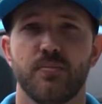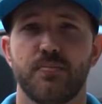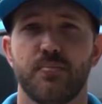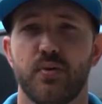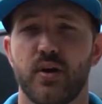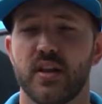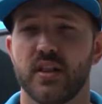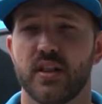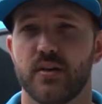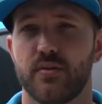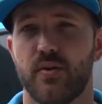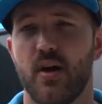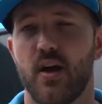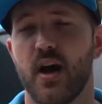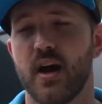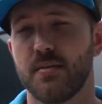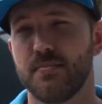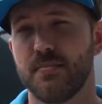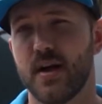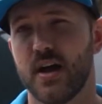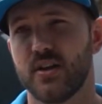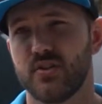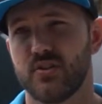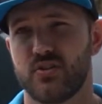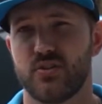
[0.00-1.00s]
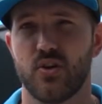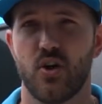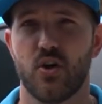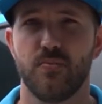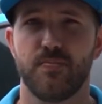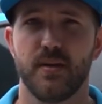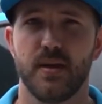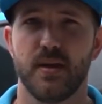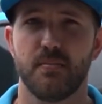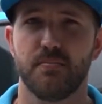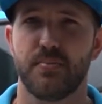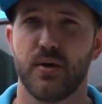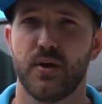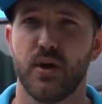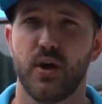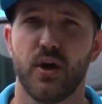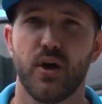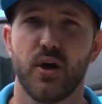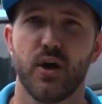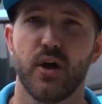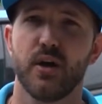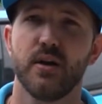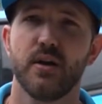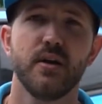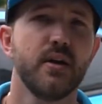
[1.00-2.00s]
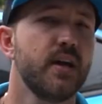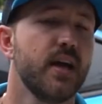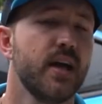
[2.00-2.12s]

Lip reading: putting the right amount of soap in per